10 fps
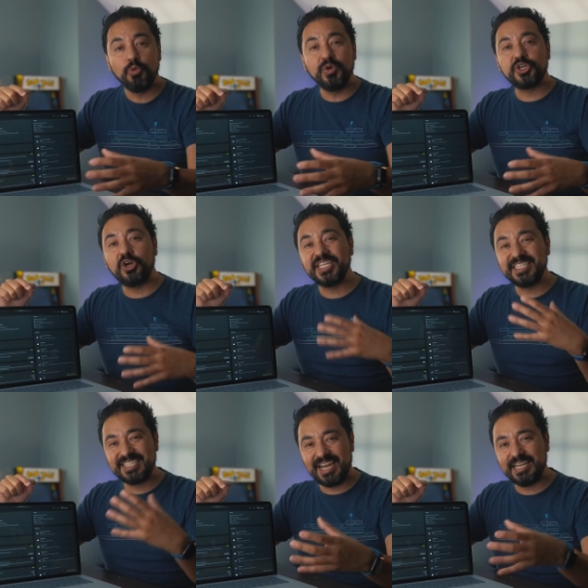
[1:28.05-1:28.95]
which are
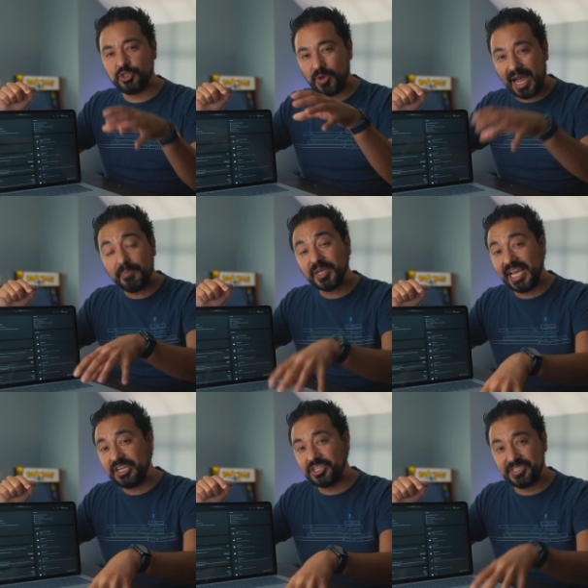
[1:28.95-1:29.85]
designed so
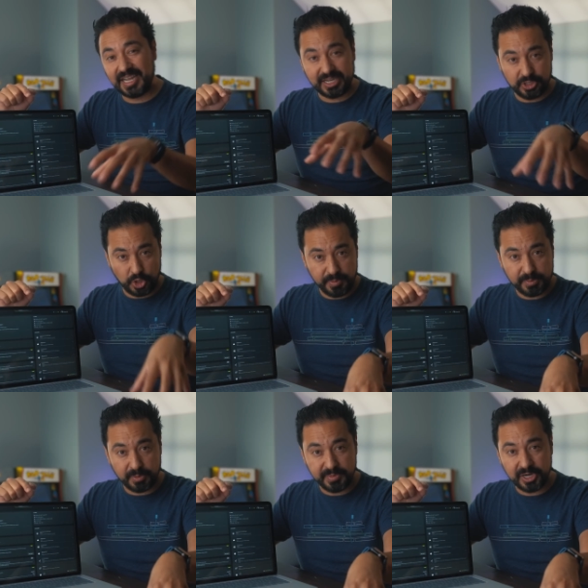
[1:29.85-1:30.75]
applications like Adobe
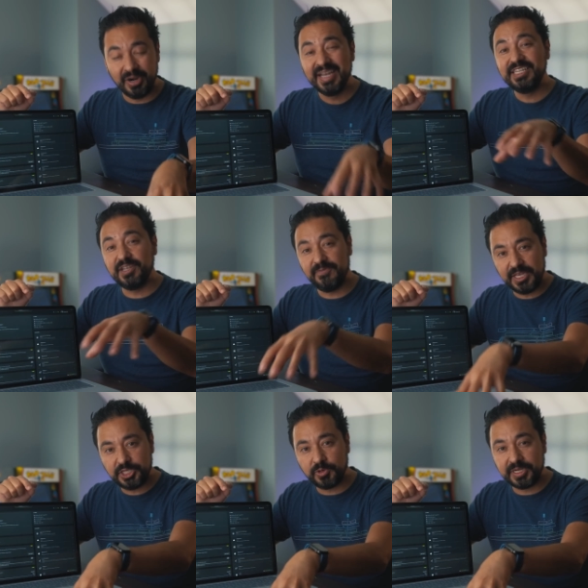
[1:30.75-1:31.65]
Premiere,
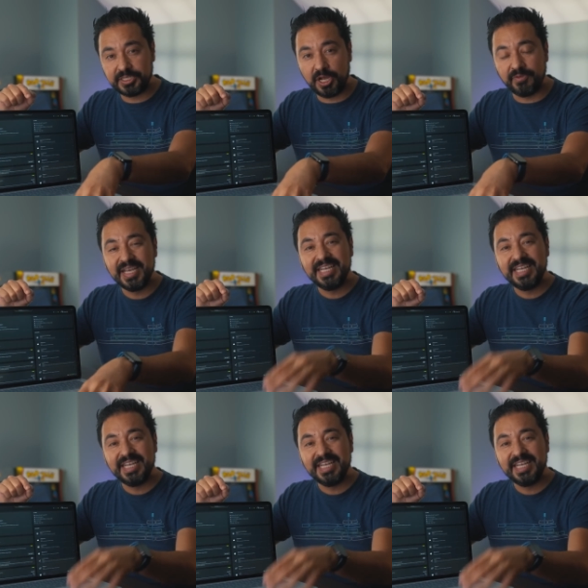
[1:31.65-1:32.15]
DaVinci Resolve